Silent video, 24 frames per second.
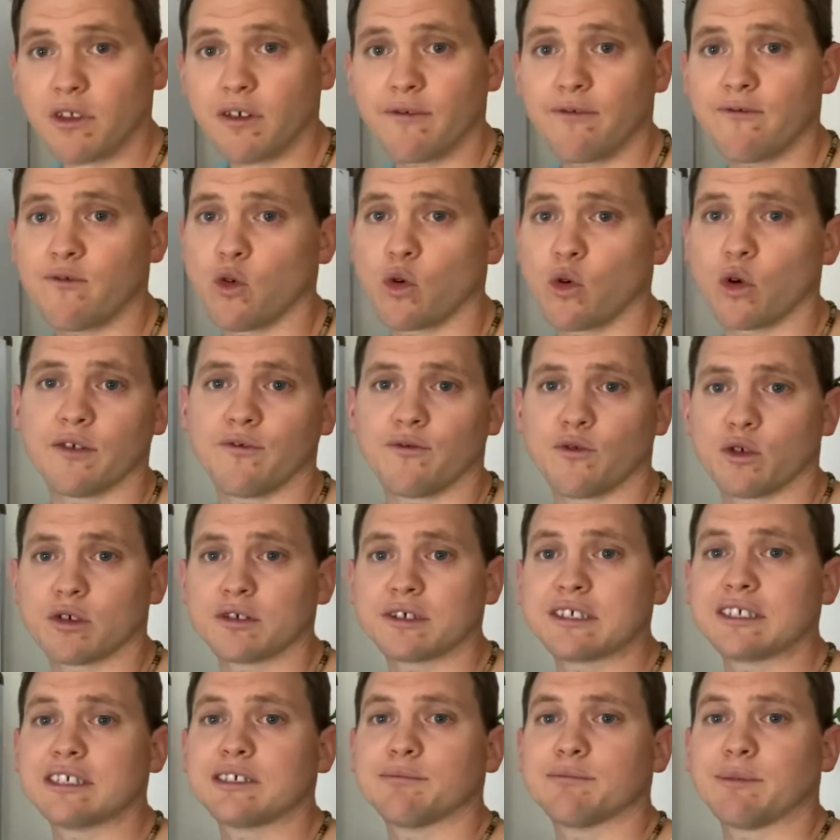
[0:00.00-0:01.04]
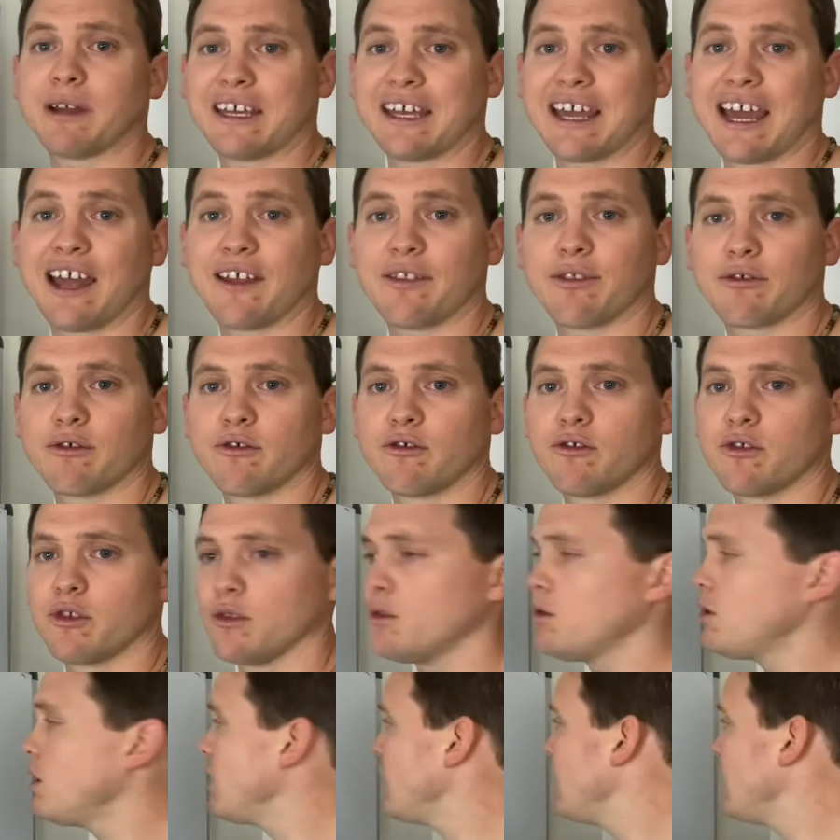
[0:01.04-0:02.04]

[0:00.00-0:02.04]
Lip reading: 4 divorces, my dad through 2.